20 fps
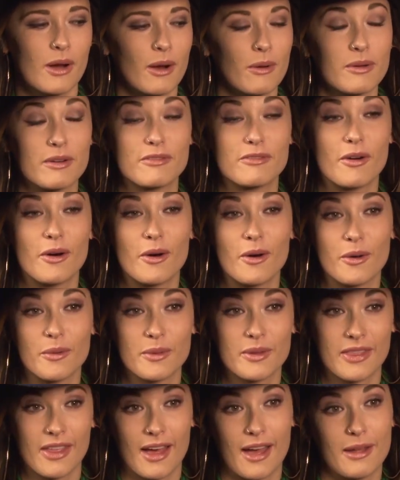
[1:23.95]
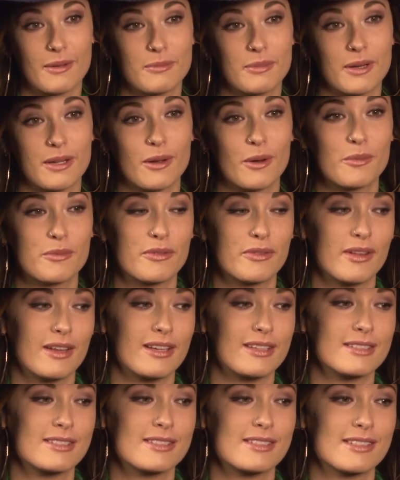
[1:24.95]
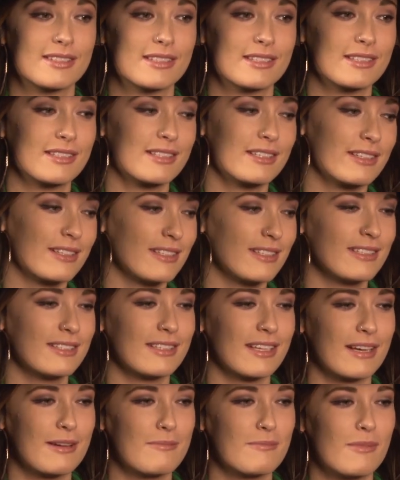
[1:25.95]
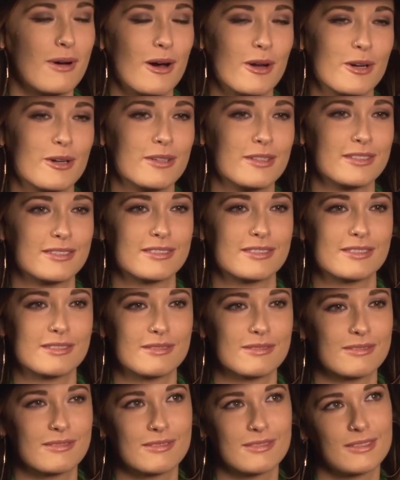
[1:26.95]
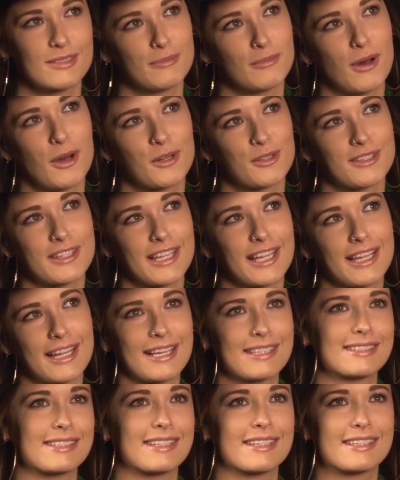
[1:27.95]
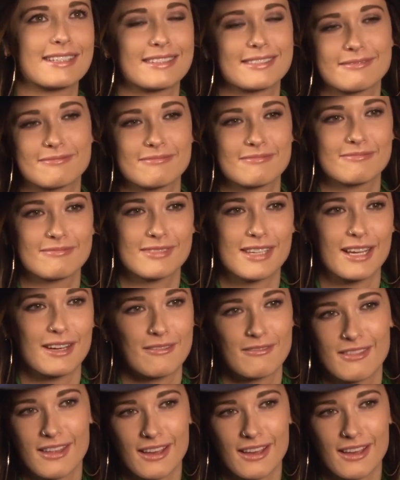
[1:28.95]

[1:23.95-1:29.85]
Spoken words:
I would fall with that, but hopefully it's like a modernly classic kind of